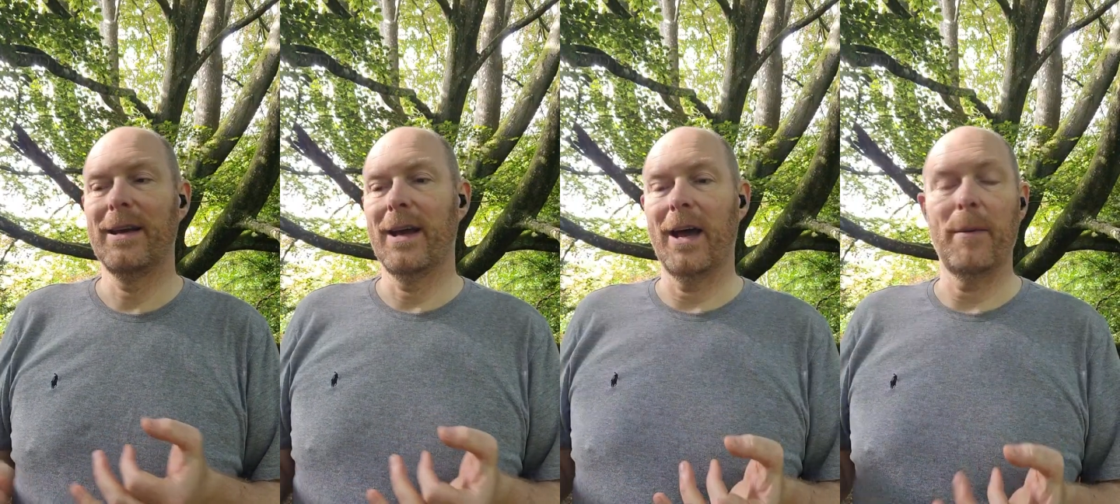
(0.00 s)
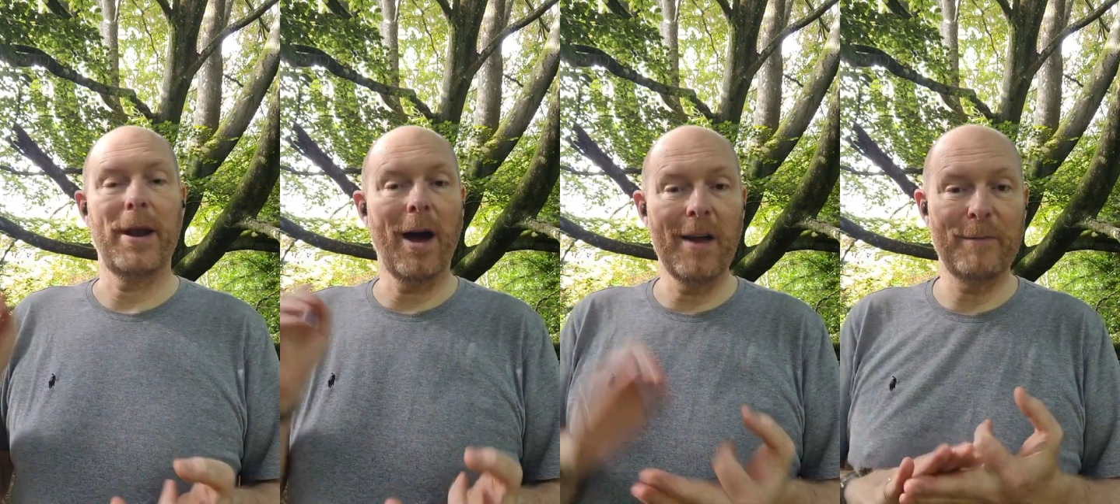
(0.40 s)

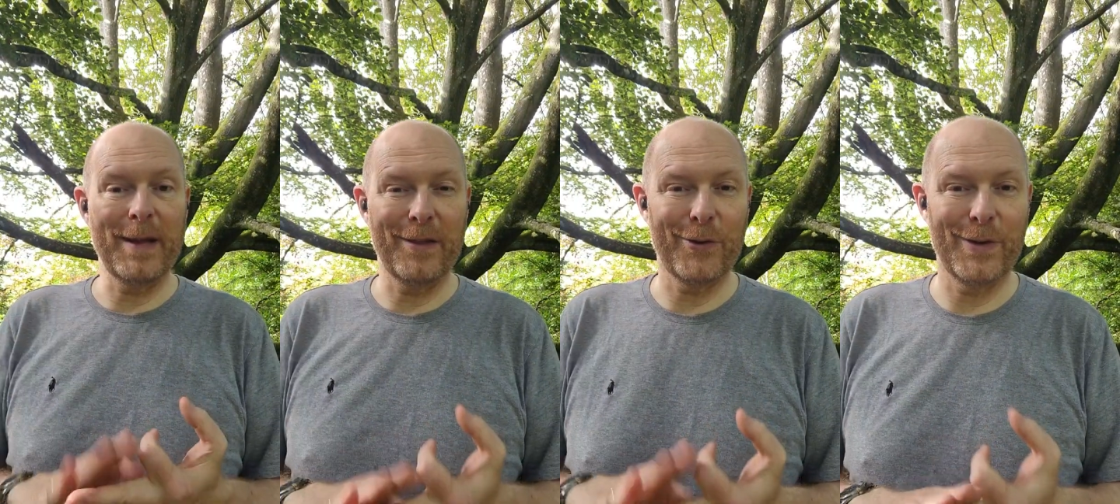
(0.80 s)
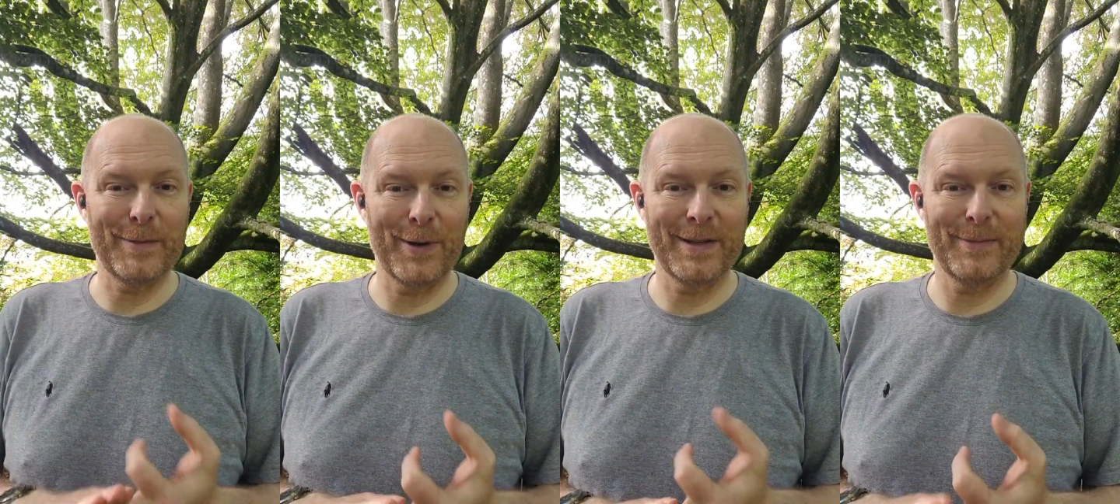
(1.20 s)
And I've been through this
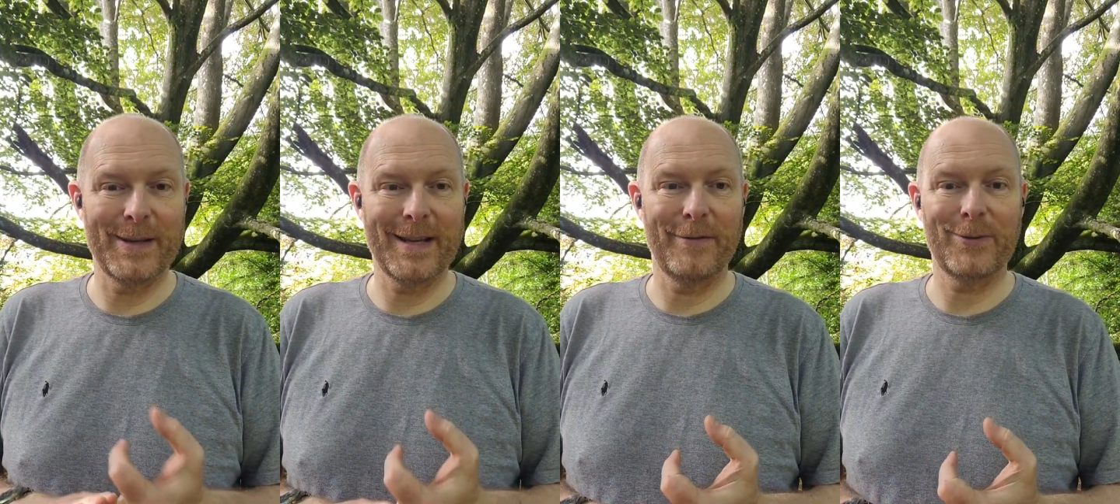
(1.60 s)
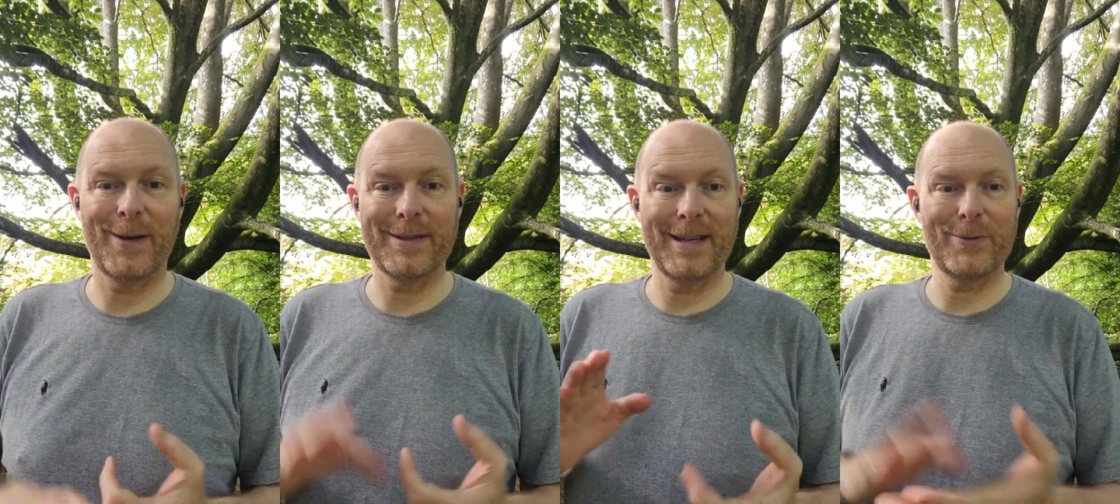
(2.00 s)
process myself as
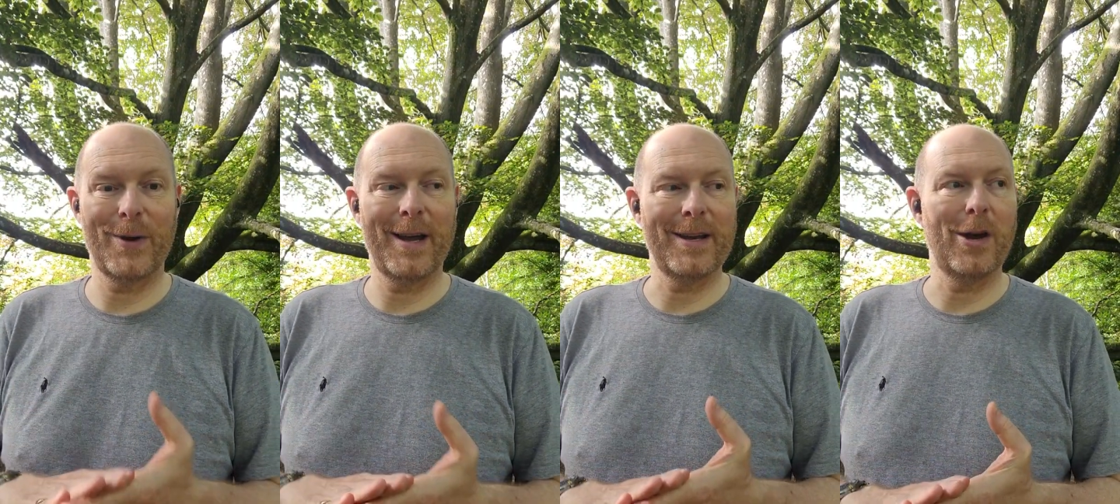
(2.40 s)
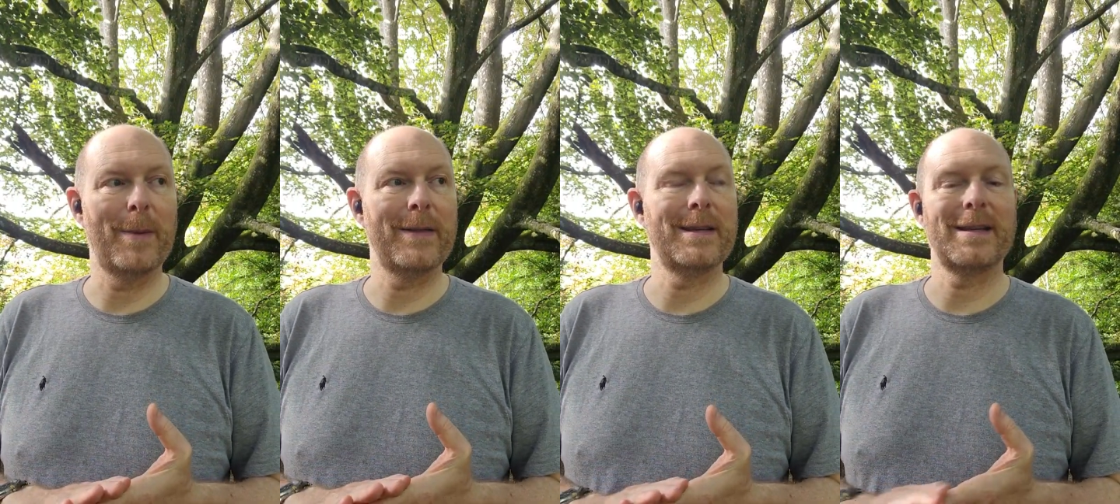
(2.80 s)
well, so that's why I know
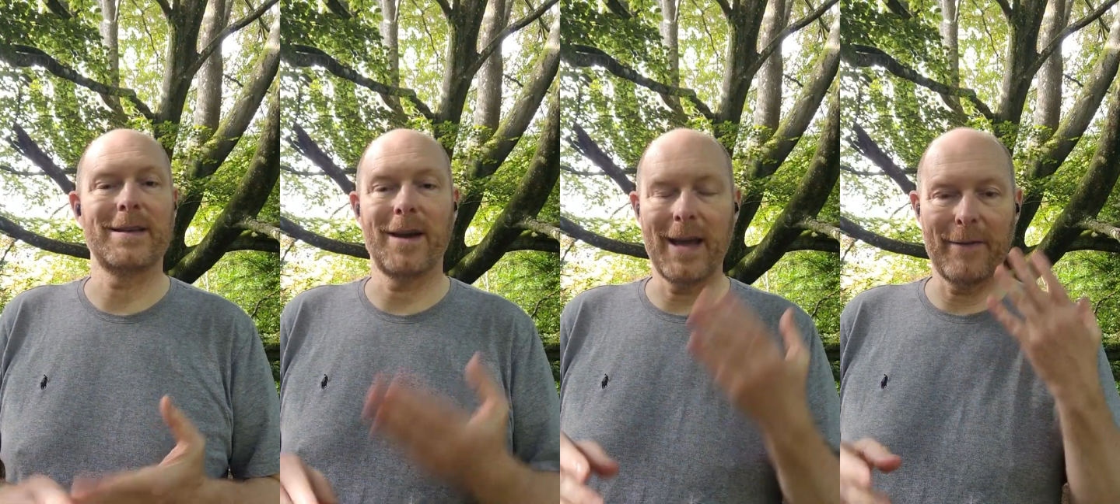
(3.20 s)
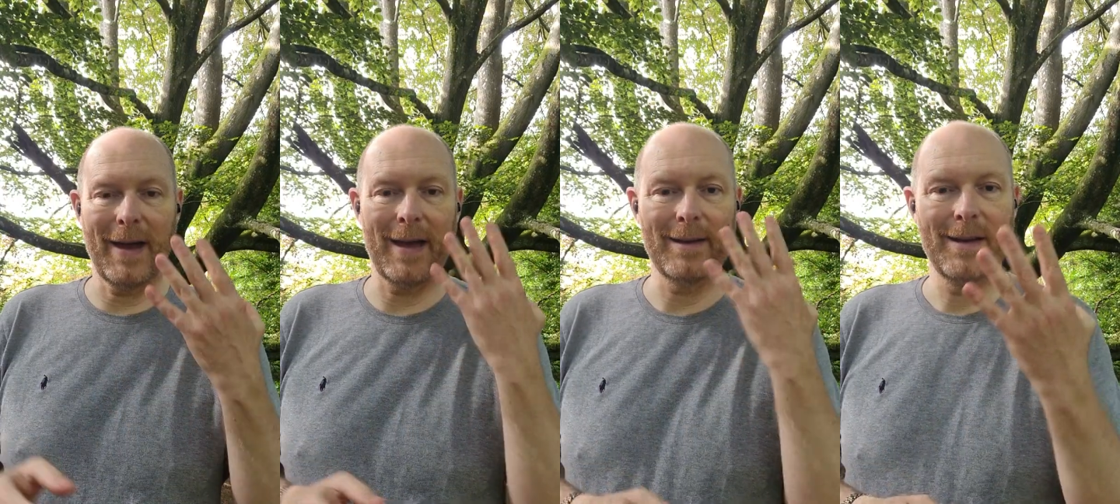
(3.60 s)
about these things. I have
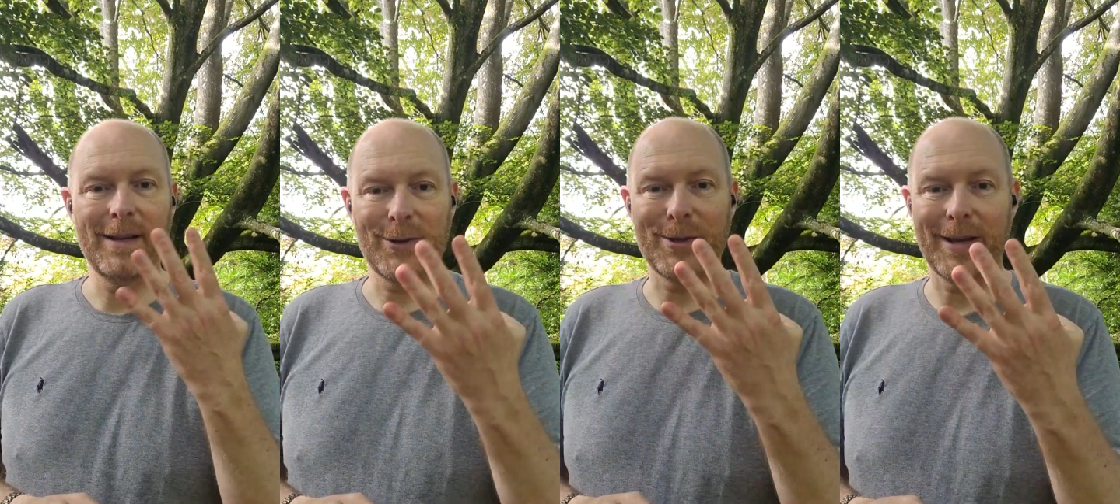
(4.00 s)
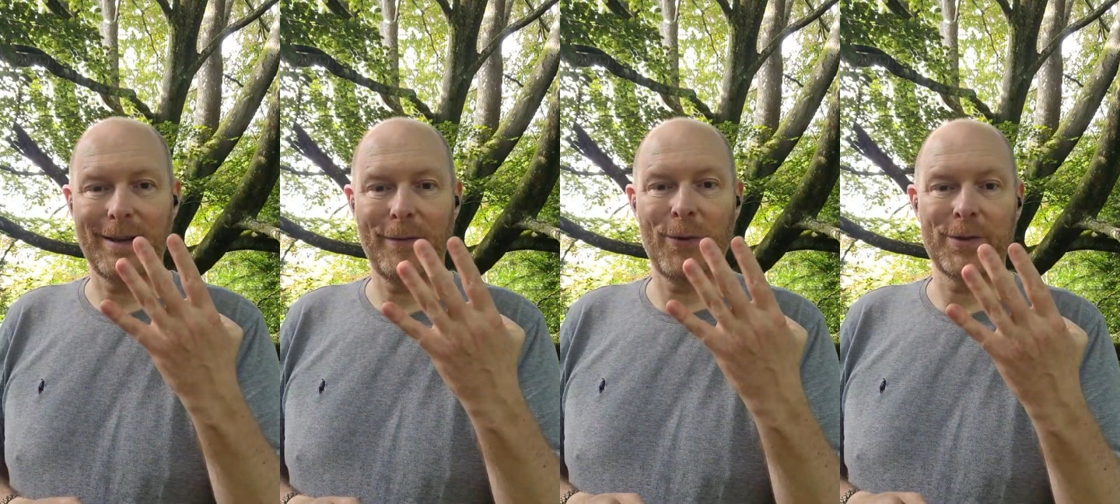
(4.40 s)
had
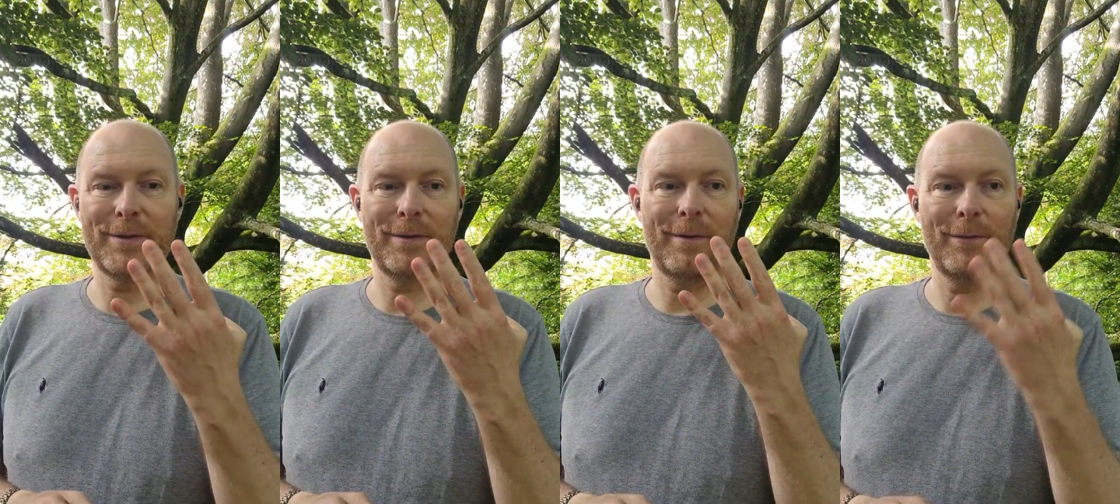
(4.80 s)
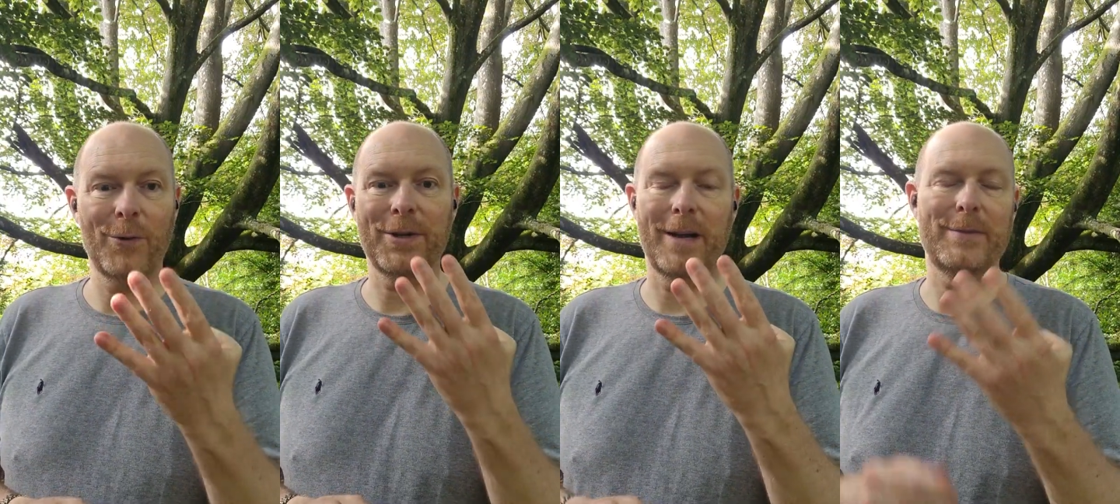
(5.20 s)
suicidal thoughts
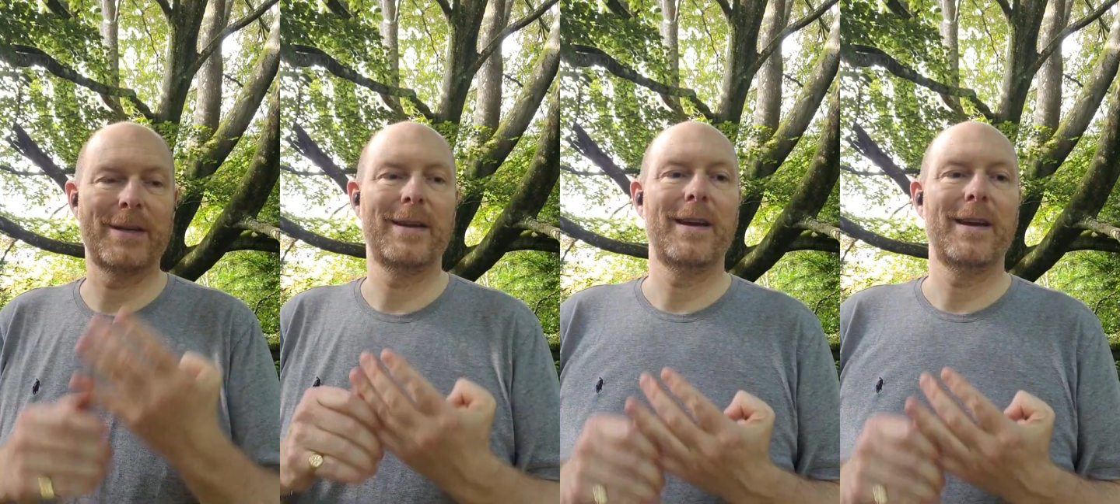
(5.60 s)
4 times.